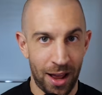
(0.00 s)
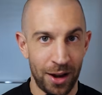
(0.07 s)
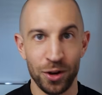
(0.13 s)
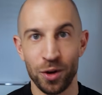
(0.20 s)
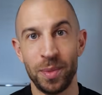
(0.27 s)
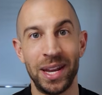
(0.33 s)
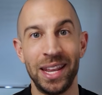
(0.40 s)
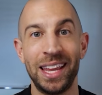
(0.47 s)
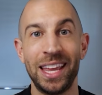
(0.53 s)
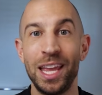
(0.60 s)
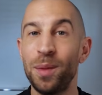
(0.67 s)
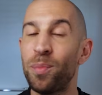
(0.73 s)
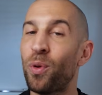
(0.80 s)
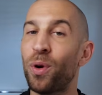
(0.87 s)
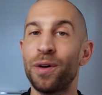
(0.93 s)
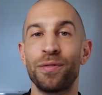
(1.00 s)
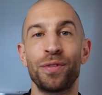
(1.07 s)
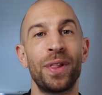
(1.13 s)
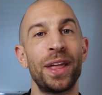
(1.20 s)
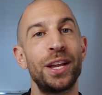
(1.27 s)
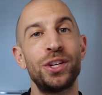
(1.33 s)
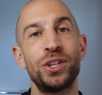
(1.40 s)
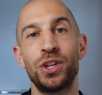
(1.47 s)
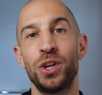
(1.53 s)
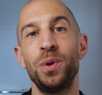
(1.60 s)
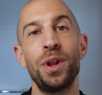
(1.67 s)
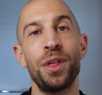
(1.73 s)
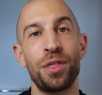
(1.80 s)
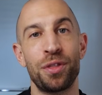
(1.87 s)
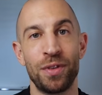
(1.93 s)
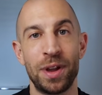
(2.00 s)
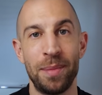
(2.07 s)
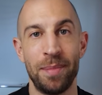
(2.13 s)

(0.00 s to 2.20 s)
on your MIDI keyboard for like 2 to 3